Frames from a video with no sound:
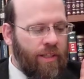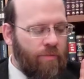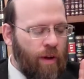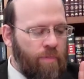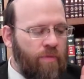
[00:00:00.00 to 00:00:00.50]

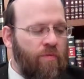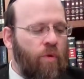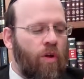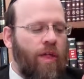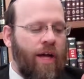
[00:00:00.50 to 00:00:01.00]
right
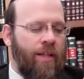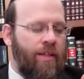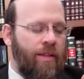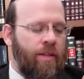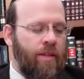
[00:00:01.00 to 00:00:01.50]
before that.
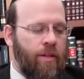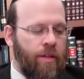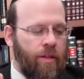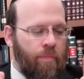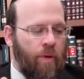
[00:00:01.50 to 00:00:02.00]

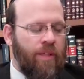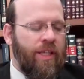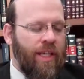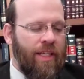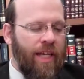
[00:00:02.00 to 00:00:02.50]
The
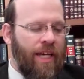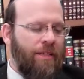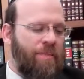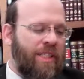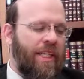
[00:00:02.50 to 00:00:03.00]
pasuk connects
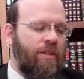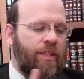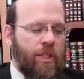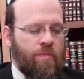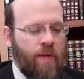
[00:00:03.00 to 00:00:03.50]
b'seder
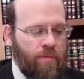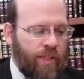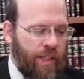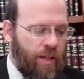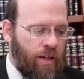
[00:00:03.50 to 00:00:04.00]
tishbara
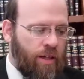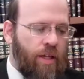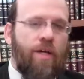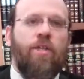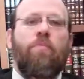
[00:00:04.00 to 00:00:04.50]
misecha.
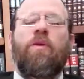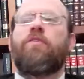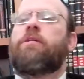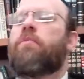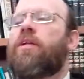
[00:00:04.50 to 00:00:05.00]
The
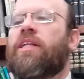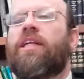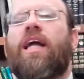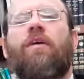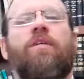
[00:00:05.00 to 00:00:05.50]
previous pasuk
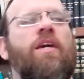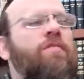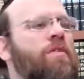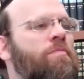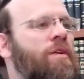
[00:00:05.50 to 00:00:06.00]
says, "Give
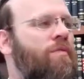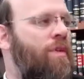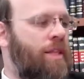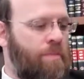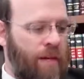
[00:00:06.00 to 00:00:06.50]
your
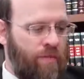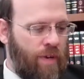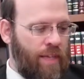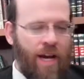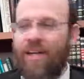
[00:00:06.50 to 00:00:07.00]
friend the benefit
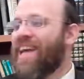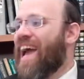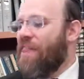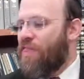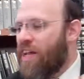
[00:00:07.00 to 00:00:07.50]
of the doubt,"
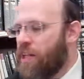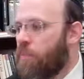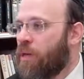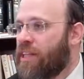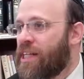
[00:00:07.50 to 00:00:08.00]
and then the
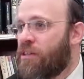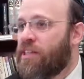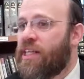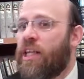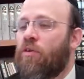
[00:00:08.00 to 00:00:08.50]
pasuk says, "Lo
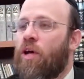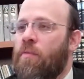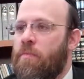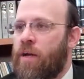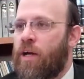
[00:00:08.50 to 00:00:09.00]
selach rachel
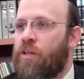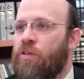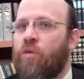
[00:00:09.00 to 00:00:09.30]
ba'amecha."